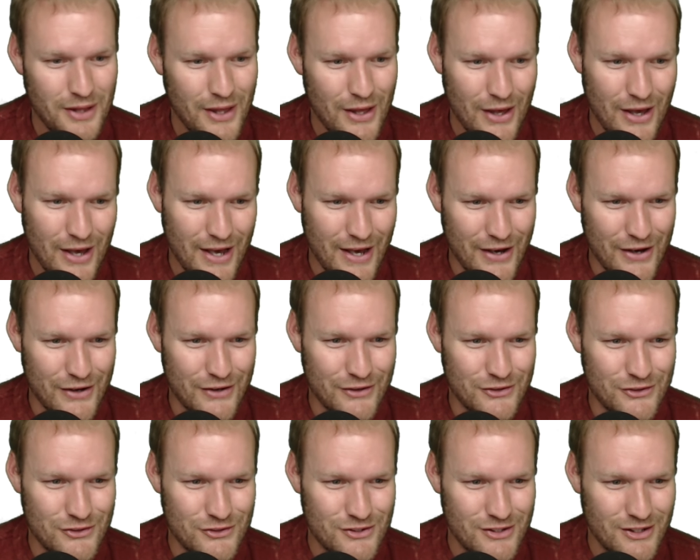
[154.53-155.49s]

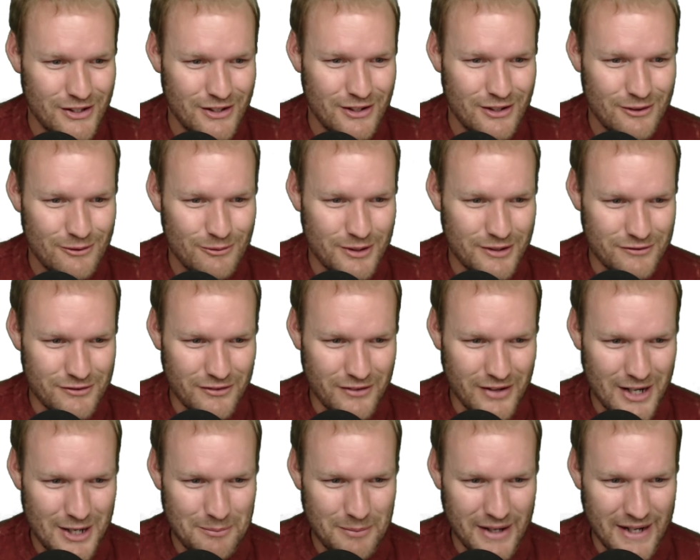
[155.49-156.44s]
And we've
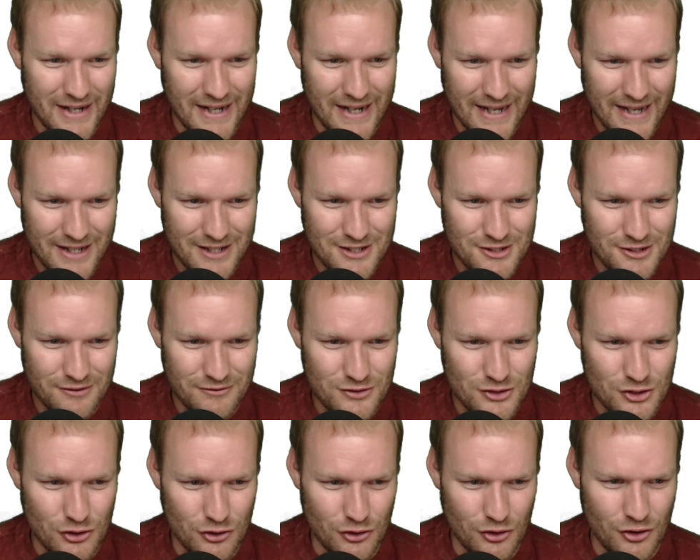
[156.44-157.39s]
divided by
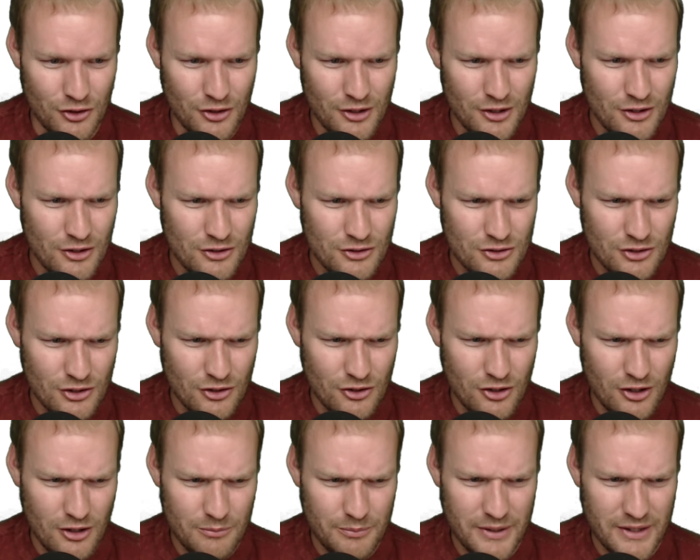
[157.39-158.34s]
-2, so it
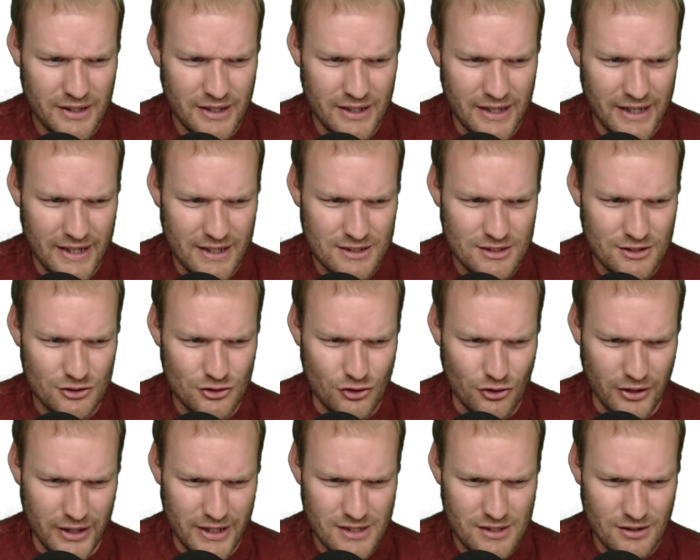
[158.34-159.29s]
can't be that x is
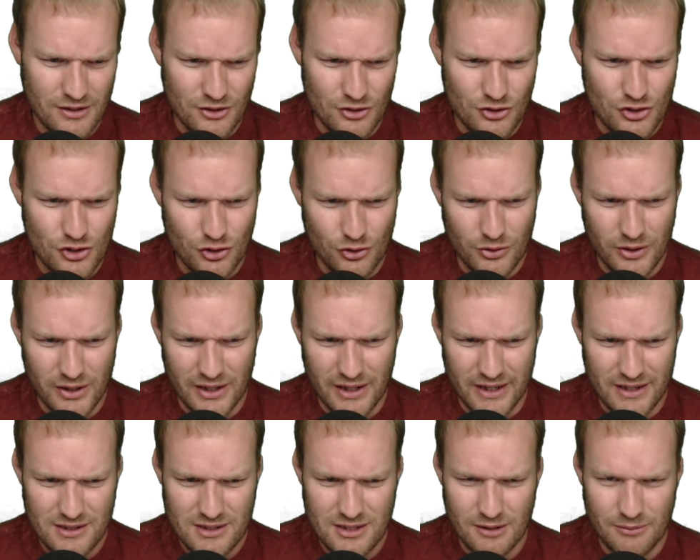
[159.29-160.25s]
greater than 2 and
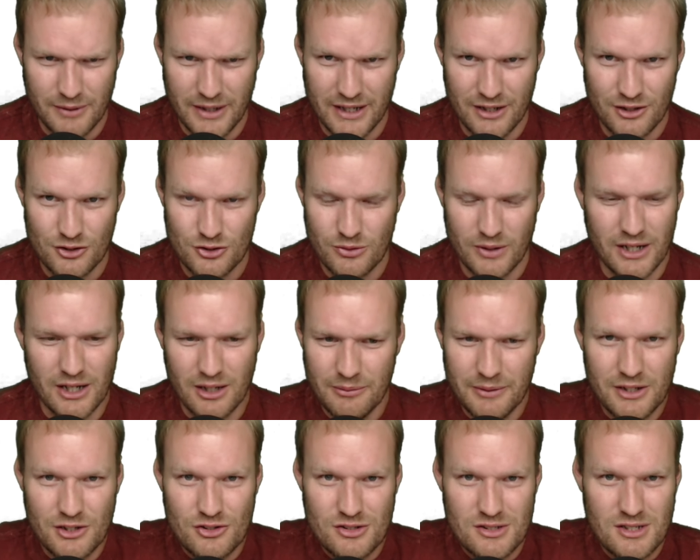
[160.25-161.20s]
less than -1. I mean,
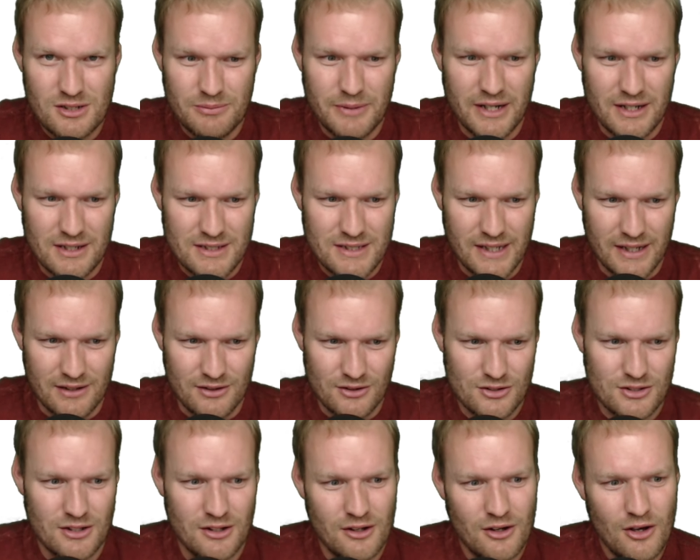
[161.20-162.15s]
it just doesn't make
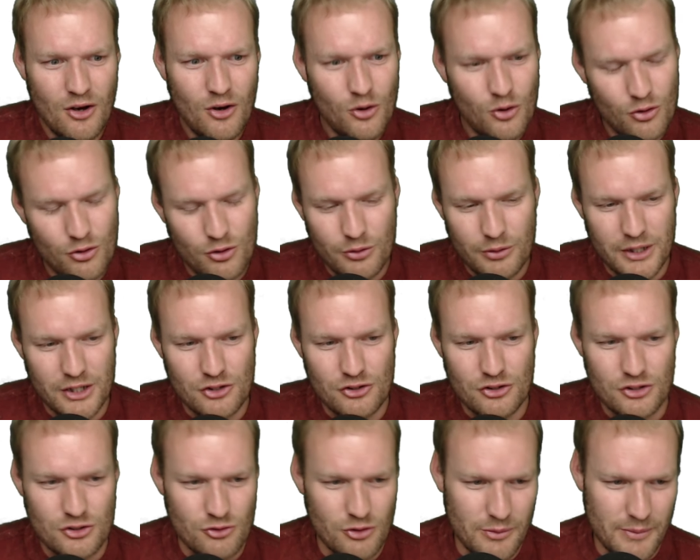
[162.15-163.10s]
sense. Or we
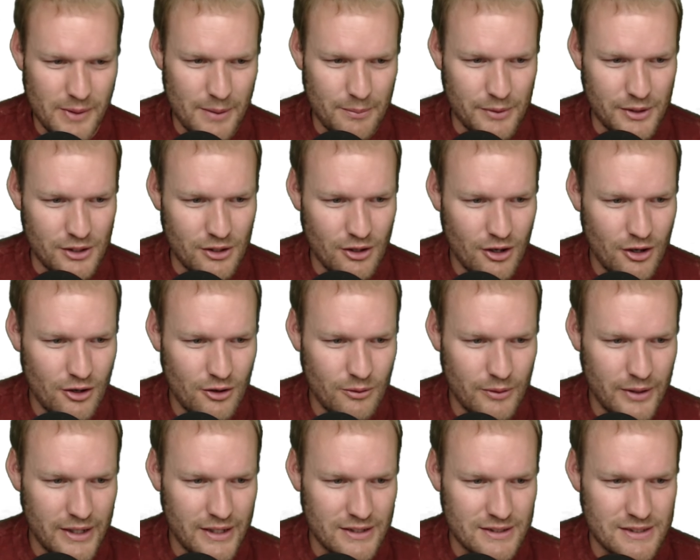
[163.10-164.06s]
just remembered, oh,
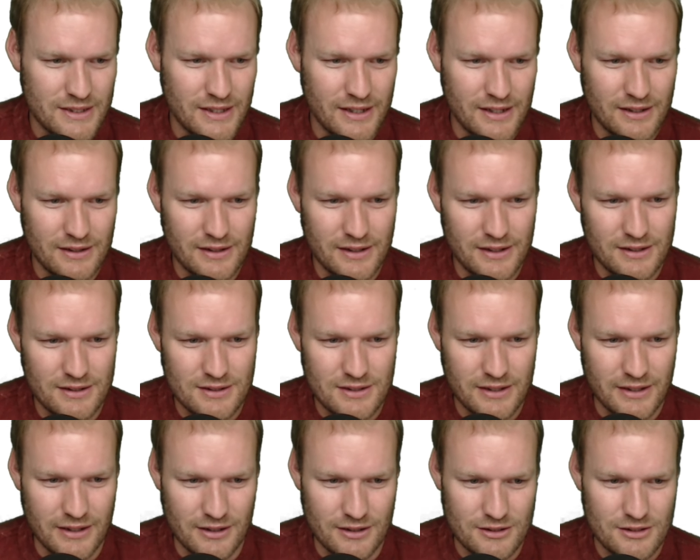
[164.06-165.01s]
wait a second, these
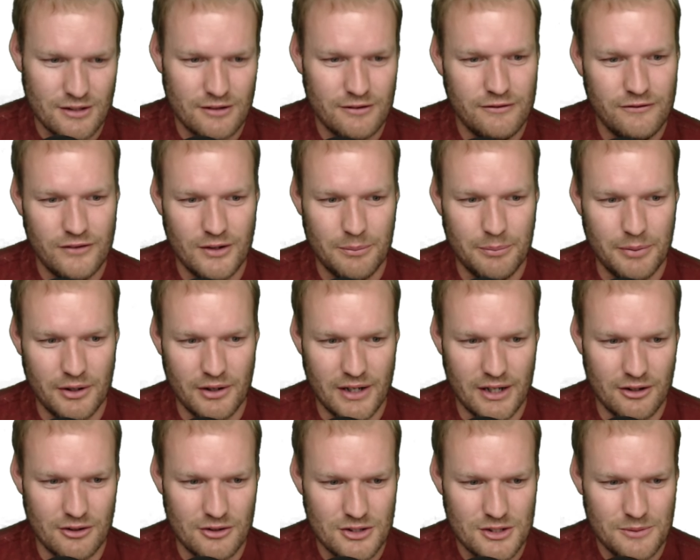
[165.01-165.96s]
things flip
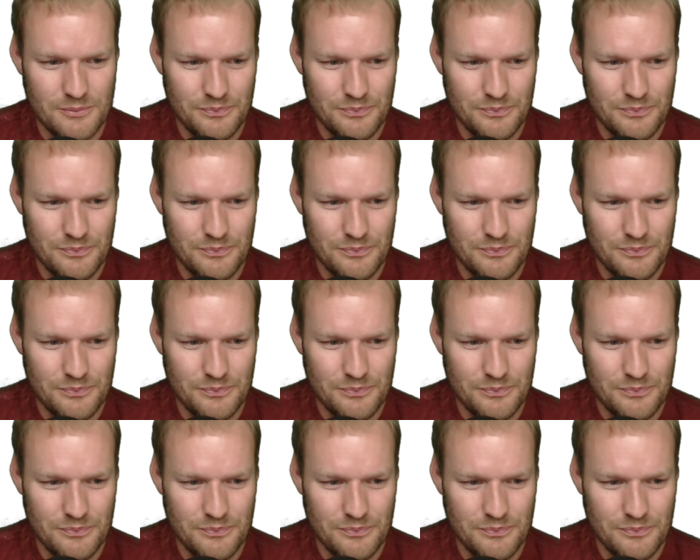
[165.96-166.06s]
around.